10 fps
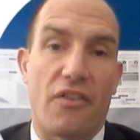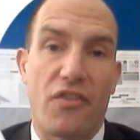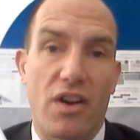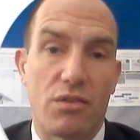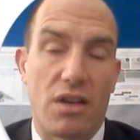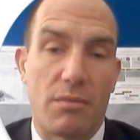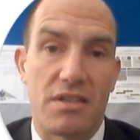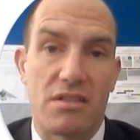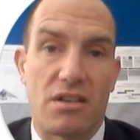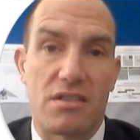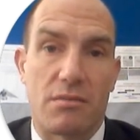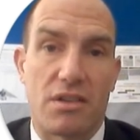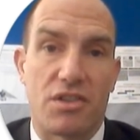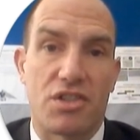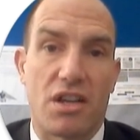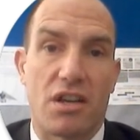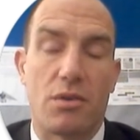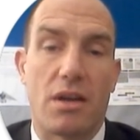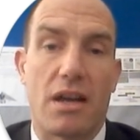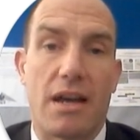A final couple of slides that I'm going to show